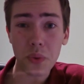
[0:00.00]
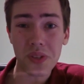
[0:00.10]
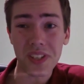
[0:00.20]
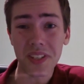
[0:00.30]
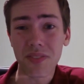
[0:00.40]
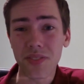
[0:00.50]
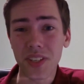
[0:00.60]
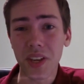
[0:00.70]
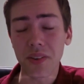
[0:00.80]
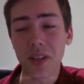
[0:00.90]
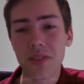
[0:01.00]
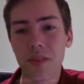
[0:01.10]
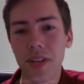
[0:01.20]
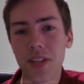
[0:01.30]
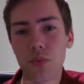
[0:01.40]
we will see if the video
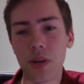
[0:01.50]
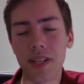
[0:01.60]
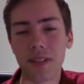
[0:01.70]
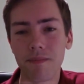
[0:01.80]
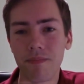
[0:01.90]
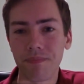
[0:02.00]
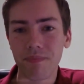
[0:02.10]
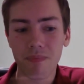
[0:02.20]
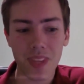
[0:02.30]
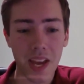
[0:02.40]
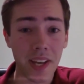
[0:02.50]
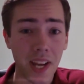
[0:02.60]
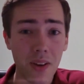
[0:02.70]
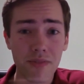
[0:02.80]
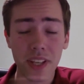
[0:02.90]
goes up next week.
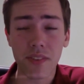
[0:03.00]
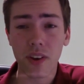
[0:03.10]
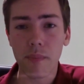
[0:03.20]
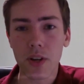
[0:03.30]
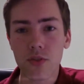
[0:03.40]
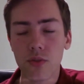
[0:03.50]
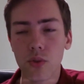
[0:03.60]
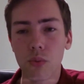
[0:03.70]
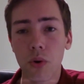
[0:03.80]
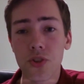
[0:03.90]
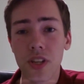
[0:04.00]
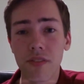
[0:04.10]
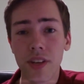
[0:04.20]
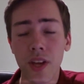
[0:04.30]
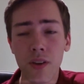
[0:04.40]
Anyhow, thank you very much for
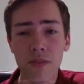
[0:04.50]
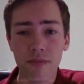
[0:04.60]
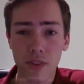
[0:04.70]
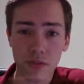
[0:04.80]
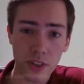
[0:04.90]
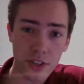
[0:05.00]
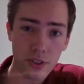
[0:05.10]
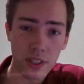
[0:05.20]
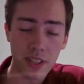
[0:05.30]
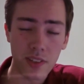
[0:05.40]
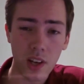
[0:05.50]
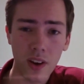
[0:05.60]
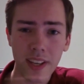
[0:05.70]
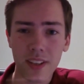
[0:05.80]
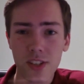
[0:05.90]
watching the video. Feel free to leave a
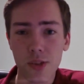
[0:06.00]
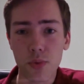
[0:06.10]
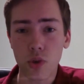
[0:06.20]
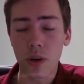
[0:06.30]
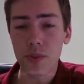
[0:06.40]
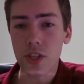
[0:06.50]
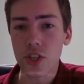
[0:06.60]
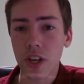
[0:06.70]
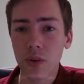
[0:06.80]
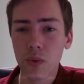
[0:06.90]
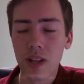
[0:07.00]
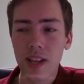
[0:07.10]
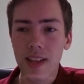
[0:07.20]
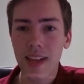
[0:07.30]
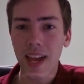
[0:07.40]
like, subscribe to the channel,
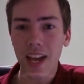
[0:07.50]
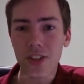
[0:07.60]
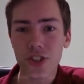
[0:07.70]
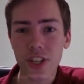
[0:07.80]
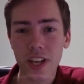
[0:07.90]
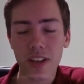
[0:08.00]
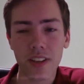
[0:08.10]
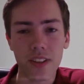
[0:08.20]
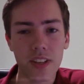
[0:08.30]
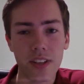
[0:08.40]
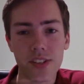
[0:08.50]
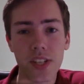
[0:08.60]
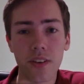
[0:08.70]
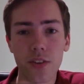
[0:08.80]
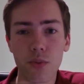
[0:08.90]
and share the
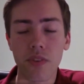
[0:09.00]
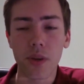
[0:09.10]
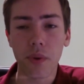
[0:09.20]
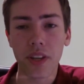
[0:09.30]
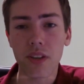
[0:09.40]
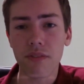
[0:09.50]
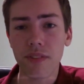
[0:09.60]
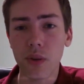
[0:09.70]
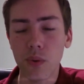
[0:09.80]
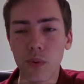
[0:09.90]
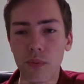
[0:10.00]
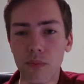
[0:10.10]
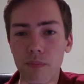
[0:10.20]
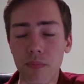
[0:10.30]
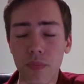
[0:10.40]
series with anyone that you feel
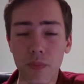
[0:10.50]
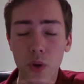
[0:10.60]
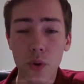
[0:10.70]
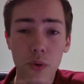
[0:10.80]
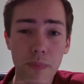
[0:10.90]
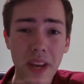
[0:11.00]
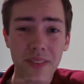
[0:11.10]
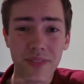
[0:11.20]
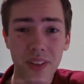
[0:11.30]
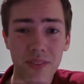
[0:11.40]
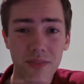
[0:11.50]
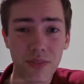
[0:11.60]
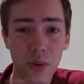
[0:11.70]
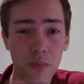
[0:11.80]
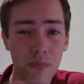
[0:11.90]
who would benefit
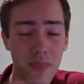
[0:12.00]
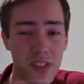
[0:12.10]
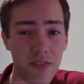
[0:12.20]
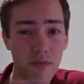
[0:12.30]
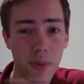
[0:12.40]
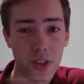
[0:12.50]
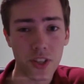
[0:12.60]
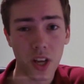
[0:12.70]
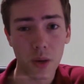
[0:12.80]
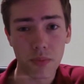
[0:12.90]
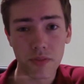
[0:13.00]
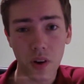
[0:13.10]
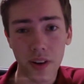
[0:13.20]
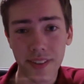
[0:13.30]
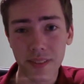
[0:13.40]
from this information that I'm
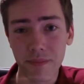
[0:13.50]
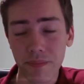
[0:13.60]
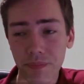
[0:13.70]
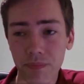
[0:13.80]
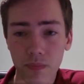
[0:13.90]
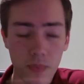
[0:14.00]
providing.